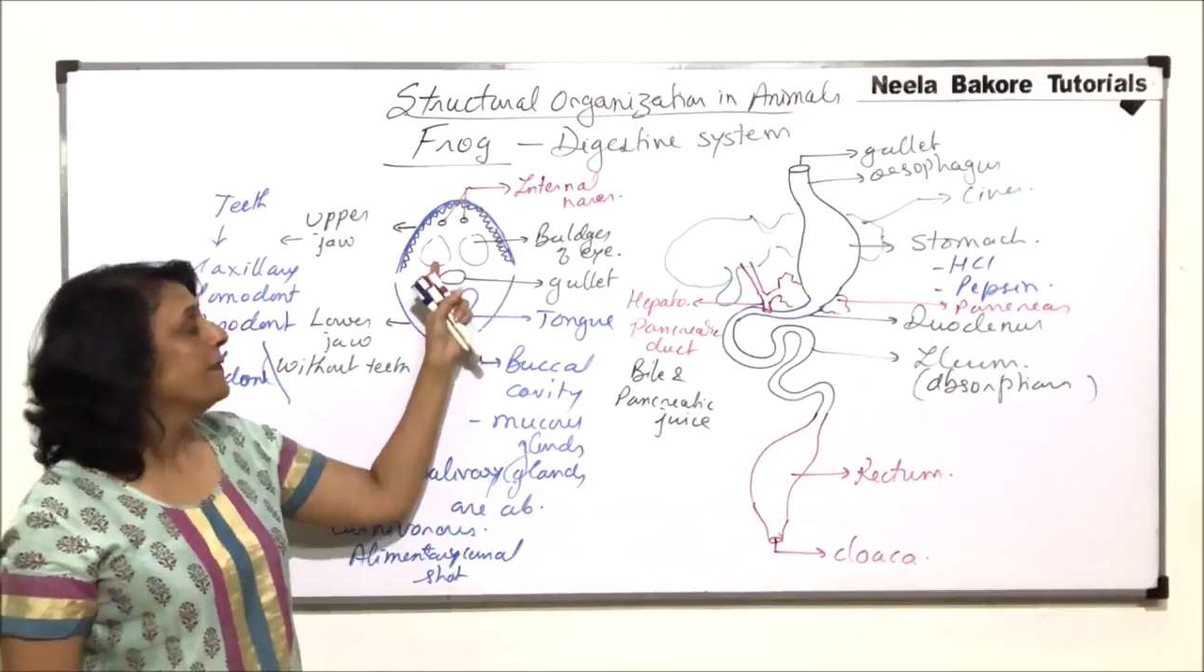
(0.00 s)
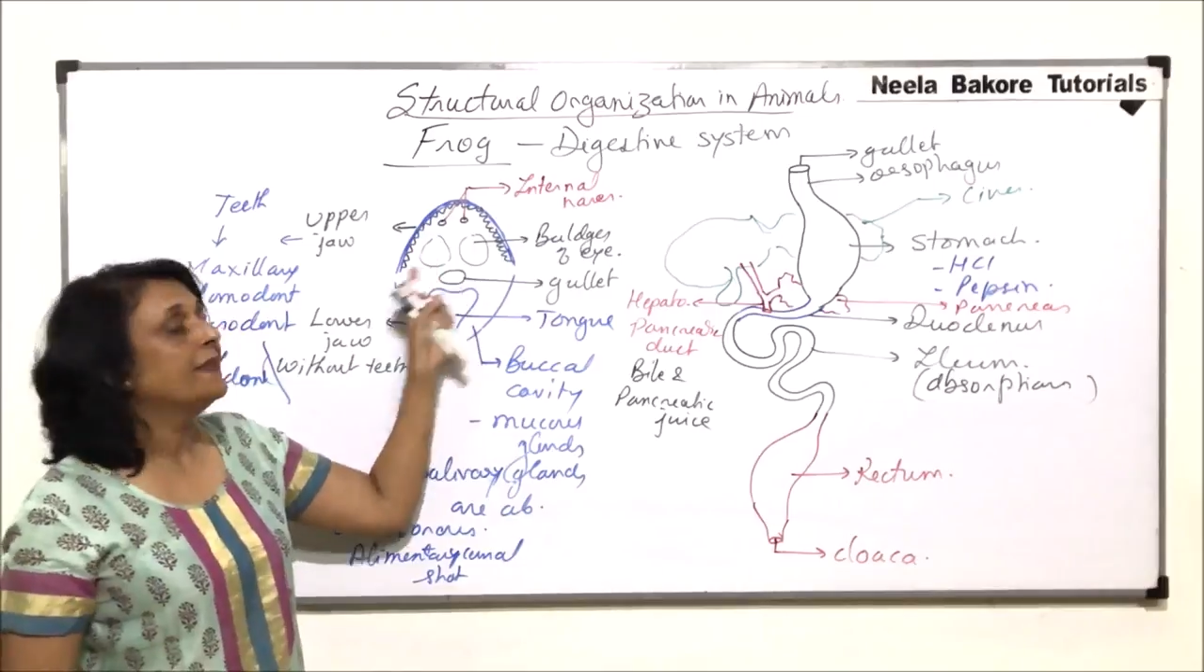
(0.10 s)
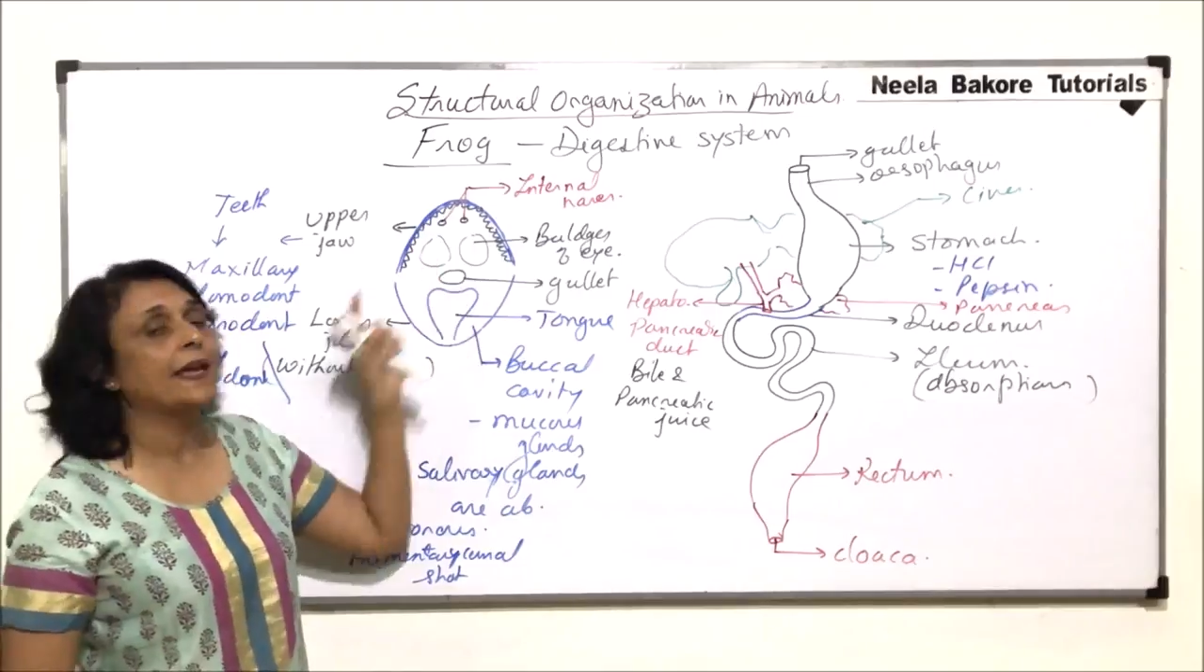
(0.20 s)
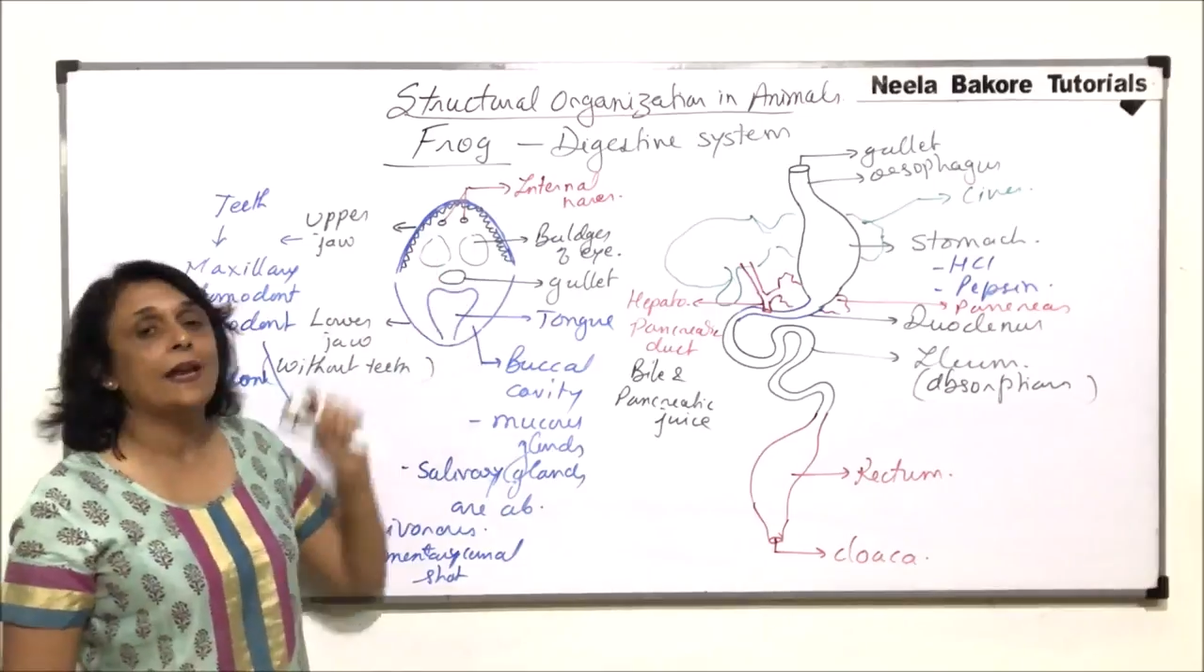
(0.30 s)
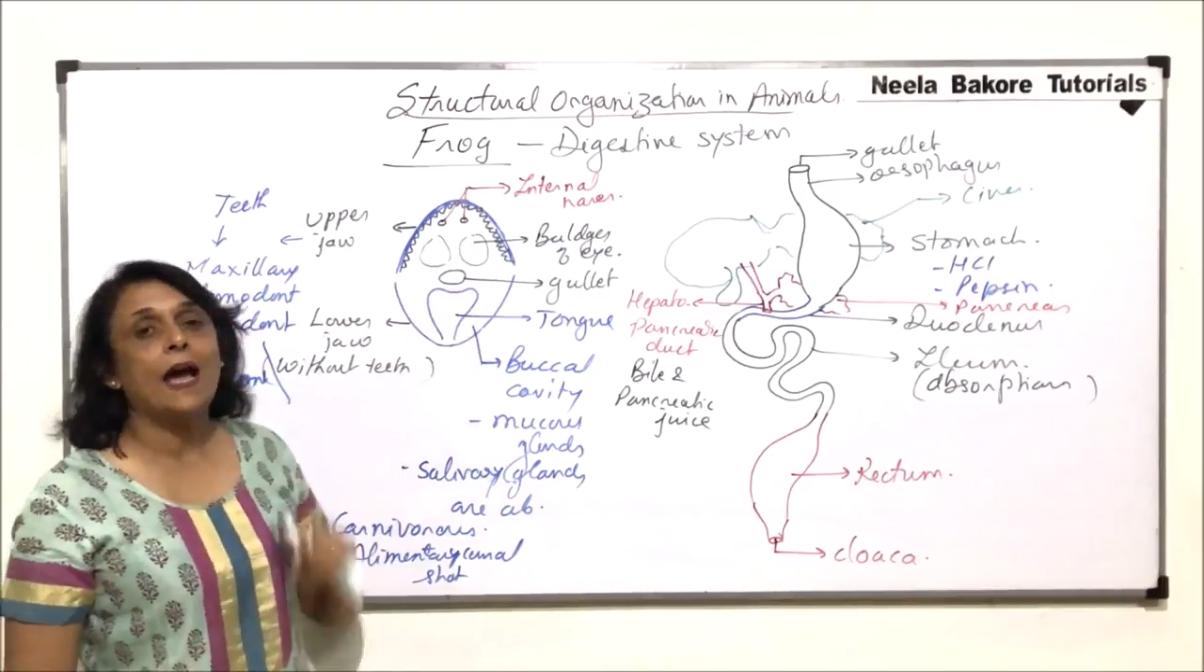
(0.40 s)

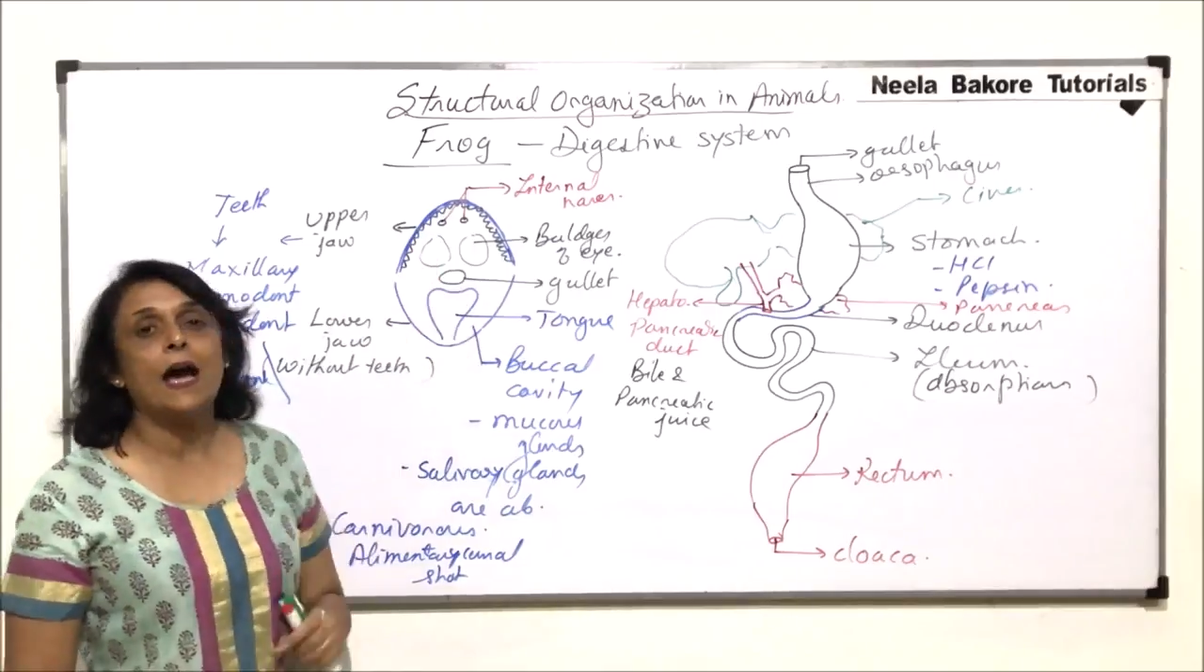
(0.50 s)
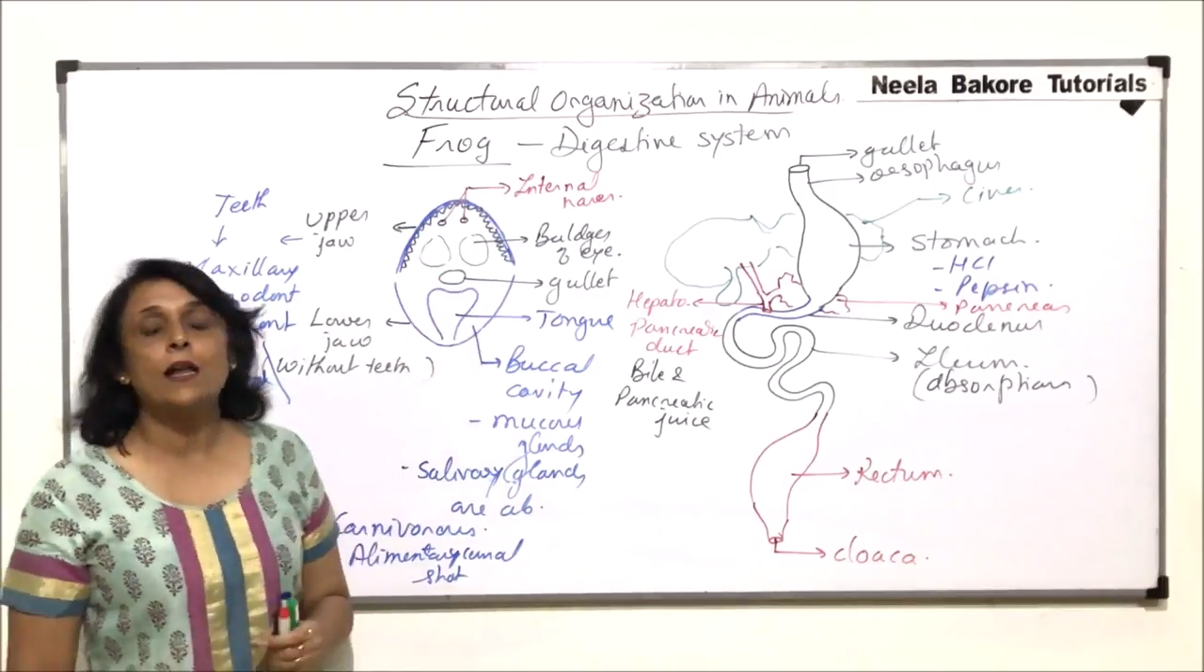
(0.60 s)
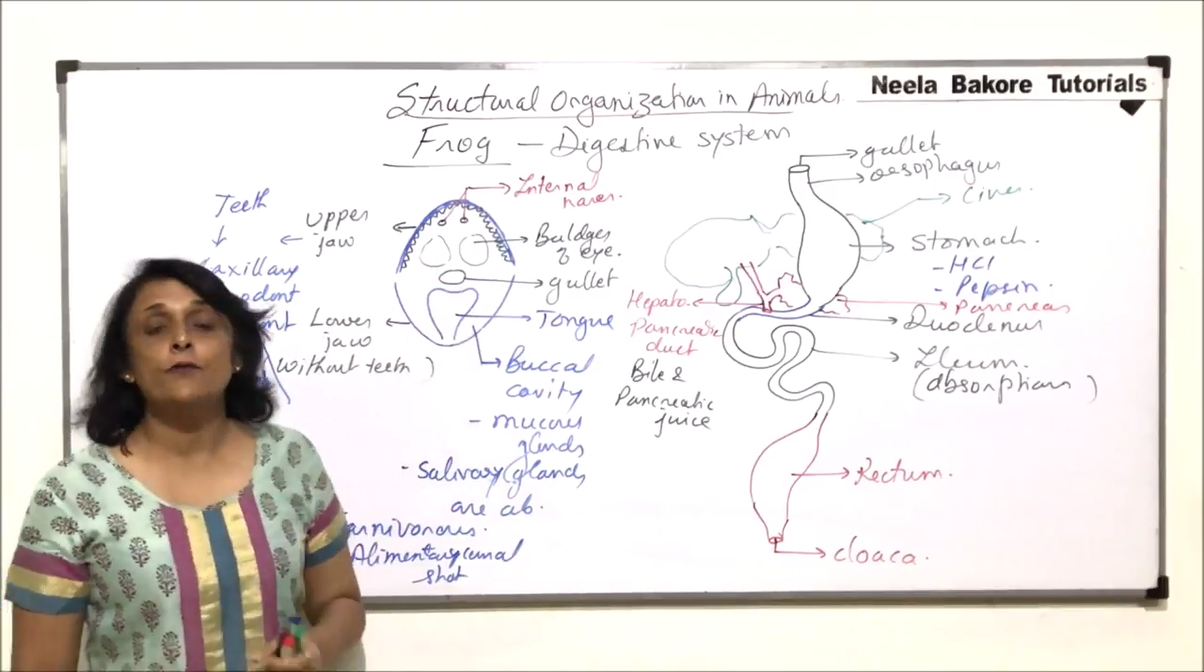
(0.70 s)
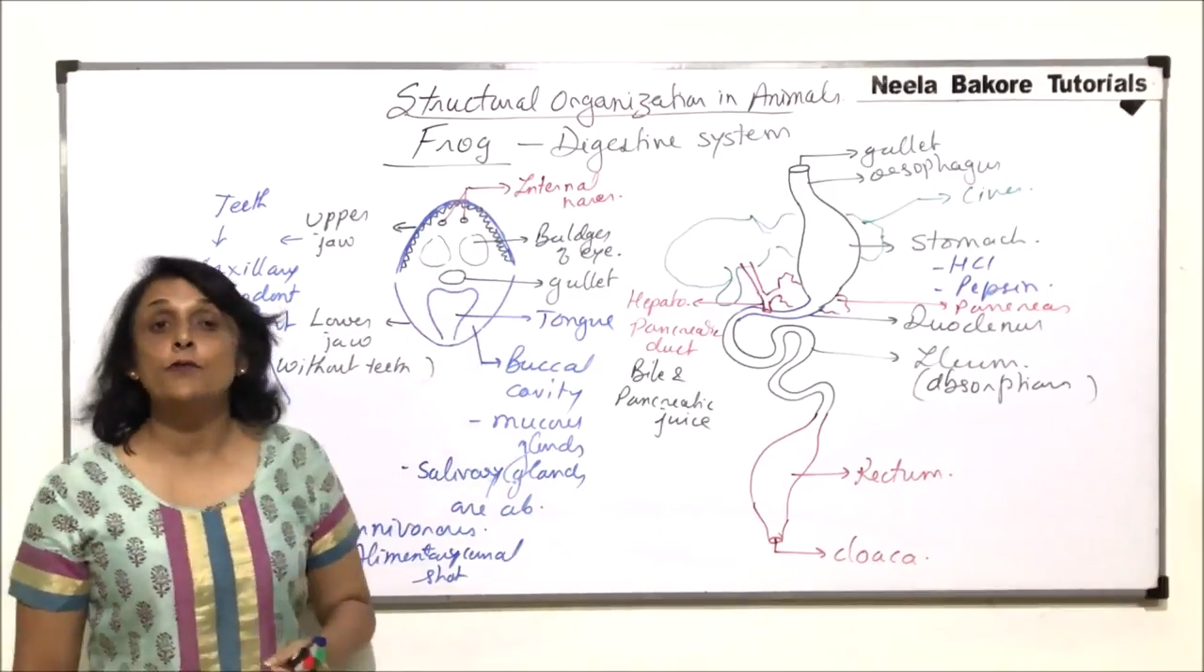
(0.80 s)
There are